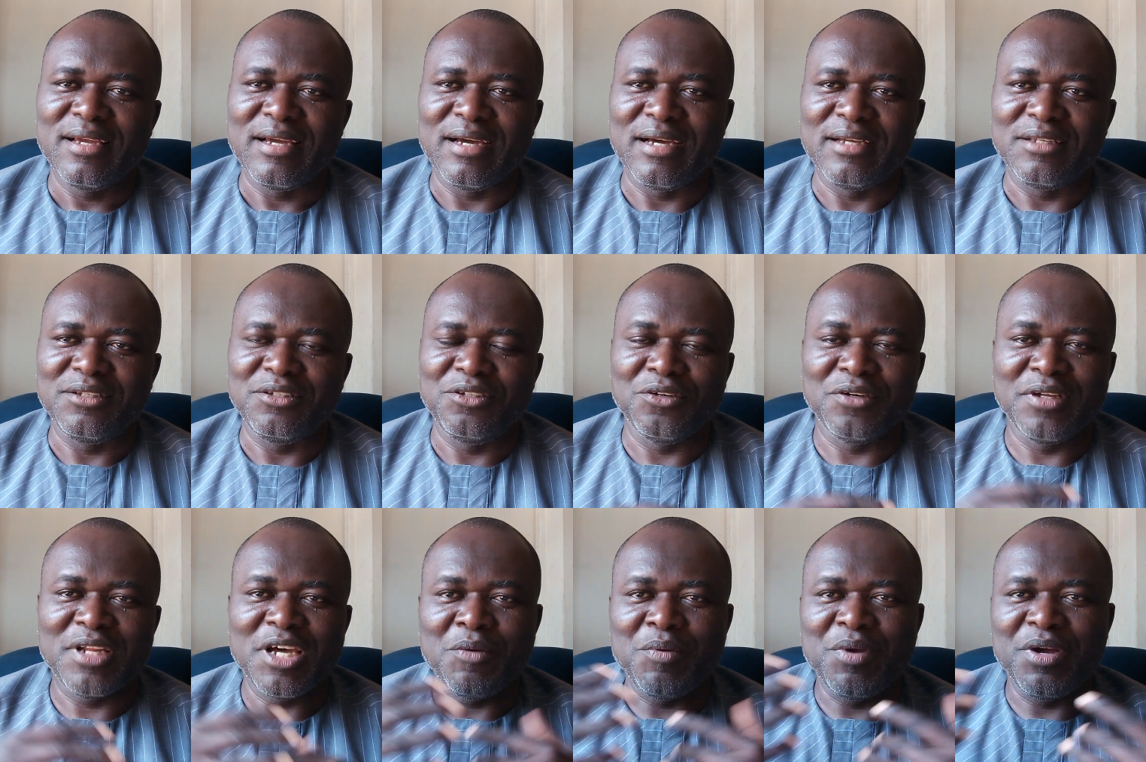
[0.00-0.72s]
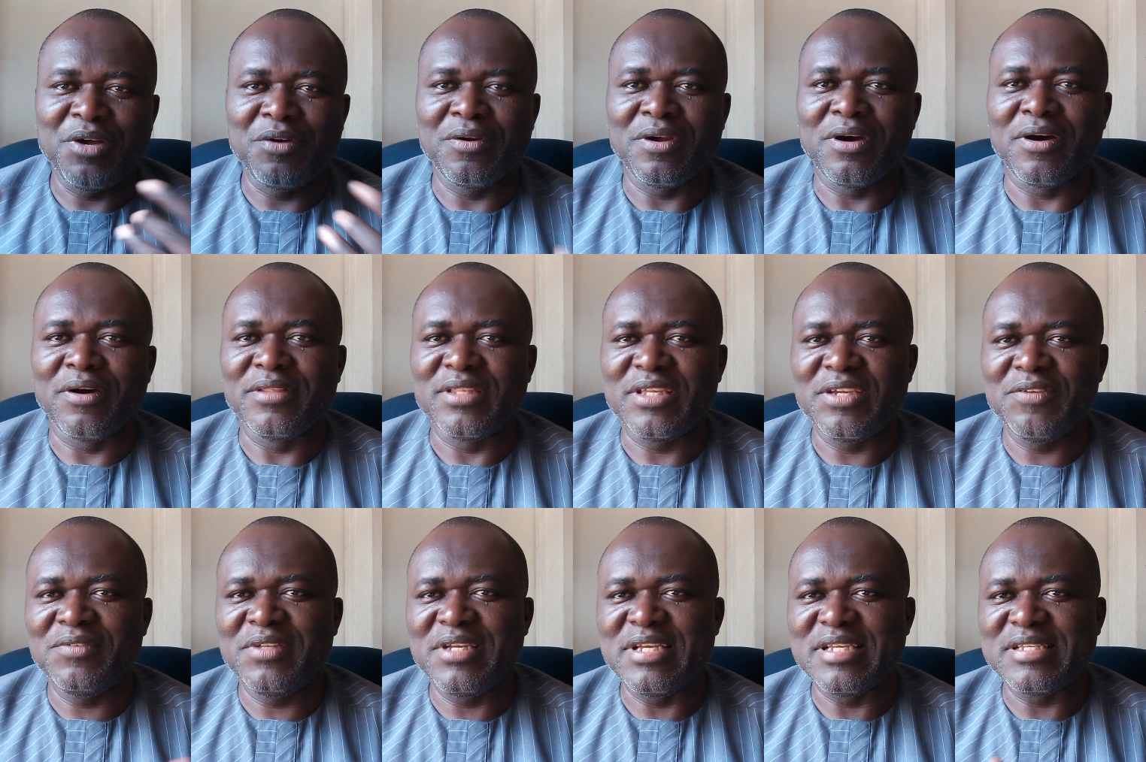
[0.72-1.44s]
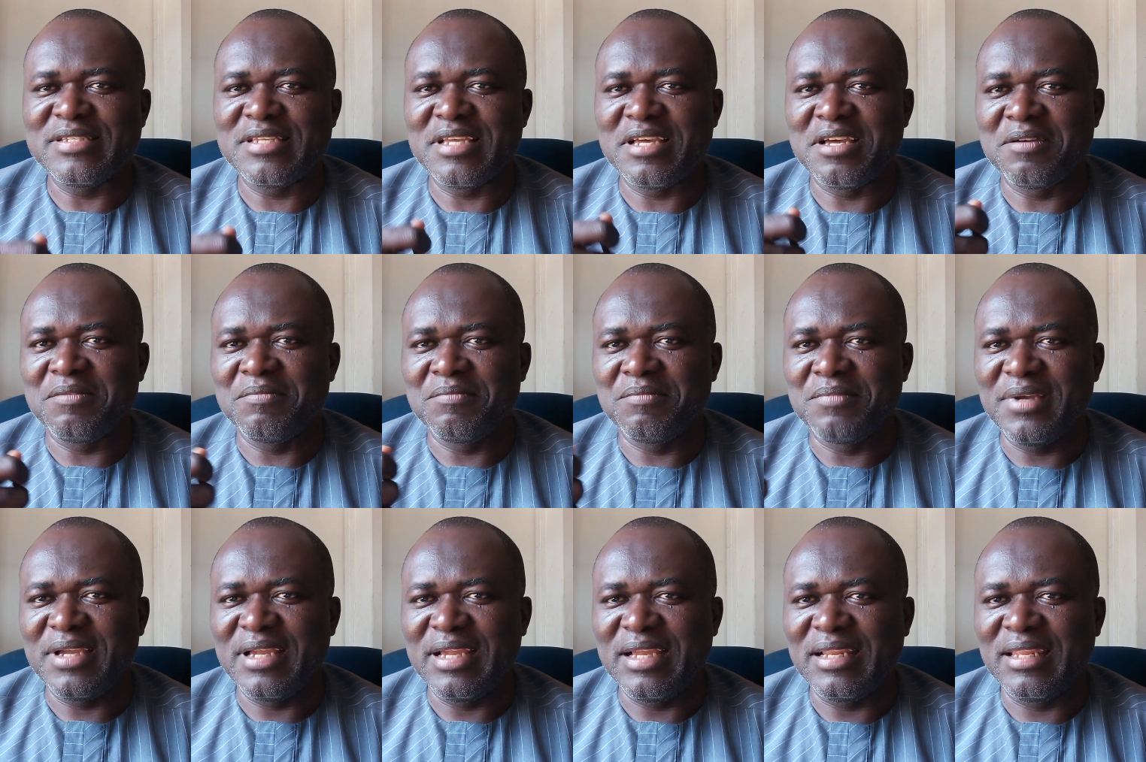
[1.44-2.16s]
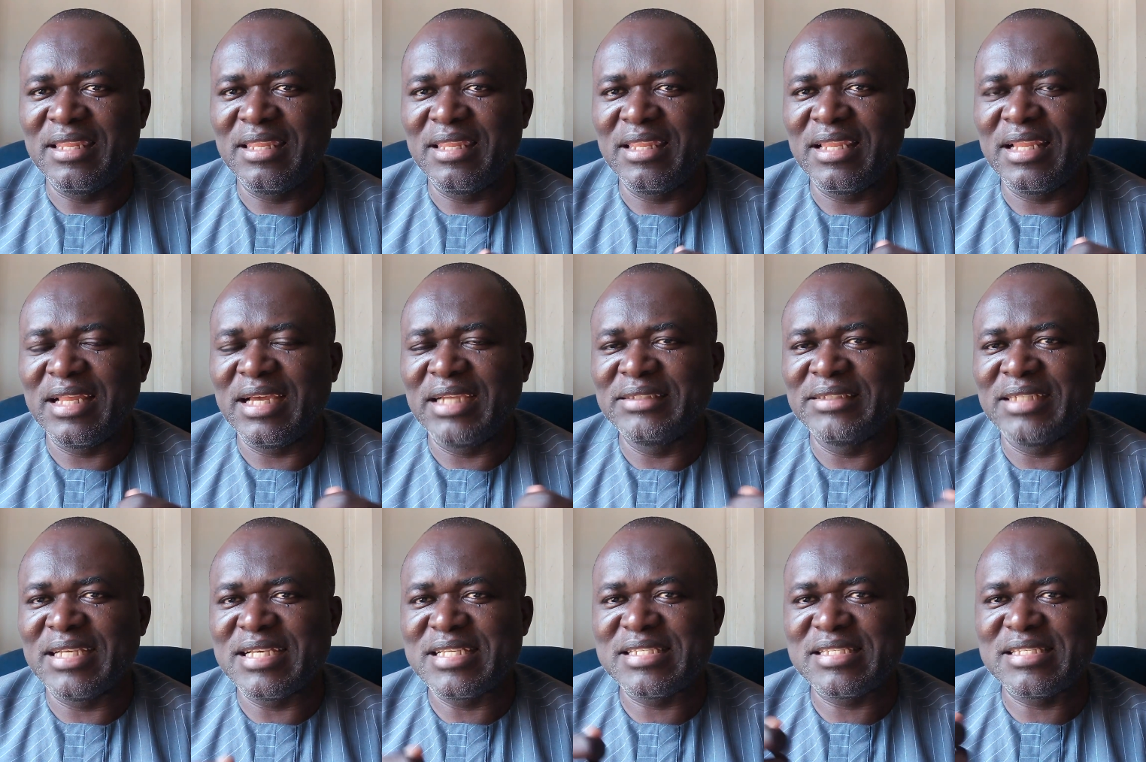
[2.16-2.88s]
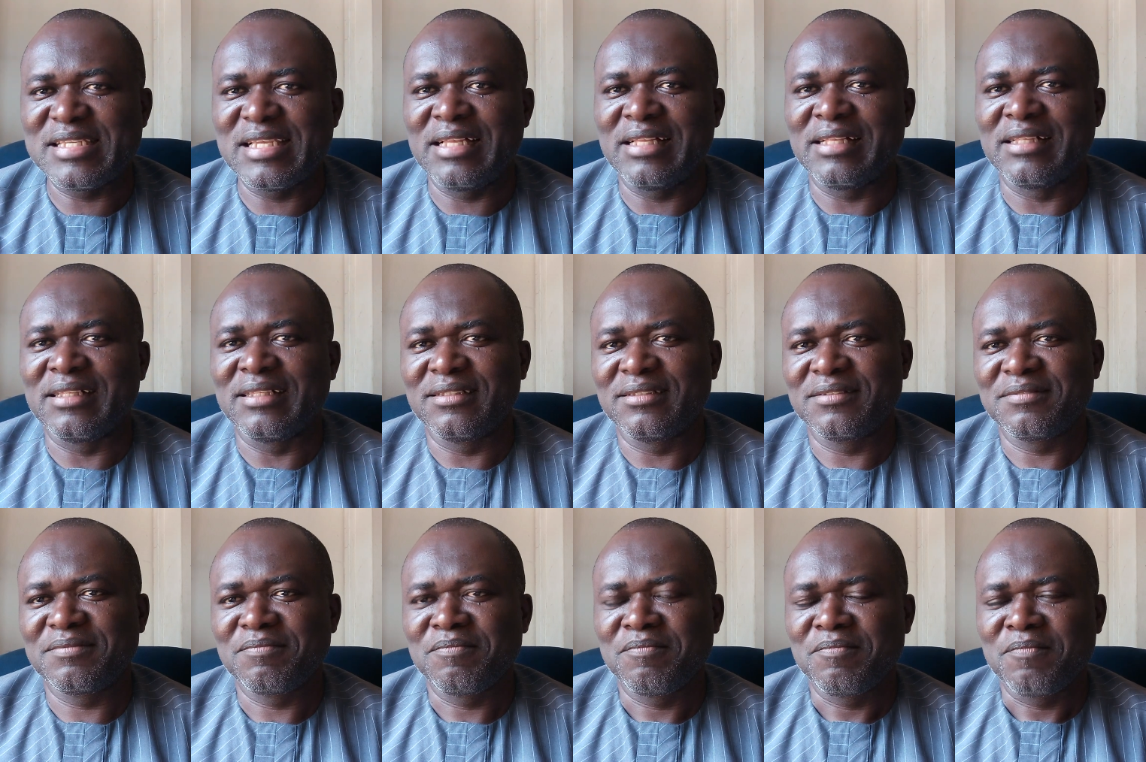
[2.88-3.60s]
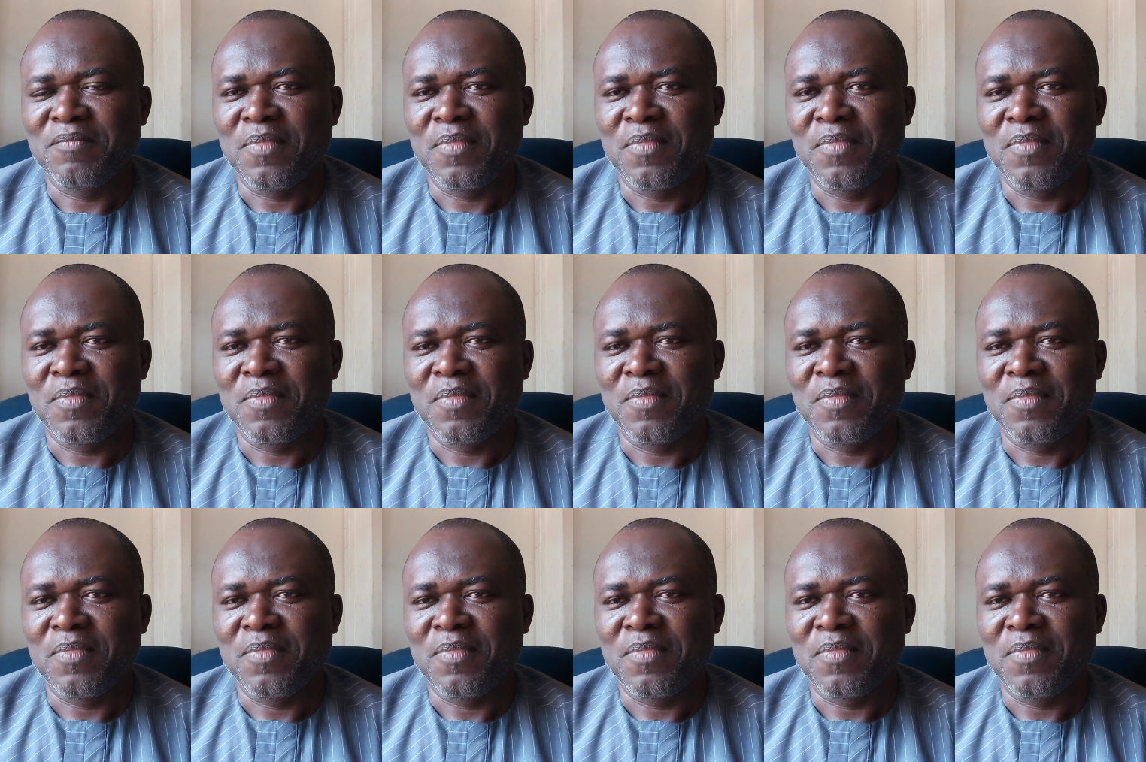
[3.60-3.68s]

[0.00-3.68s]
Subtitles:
and the other way around, if there's a larger sell,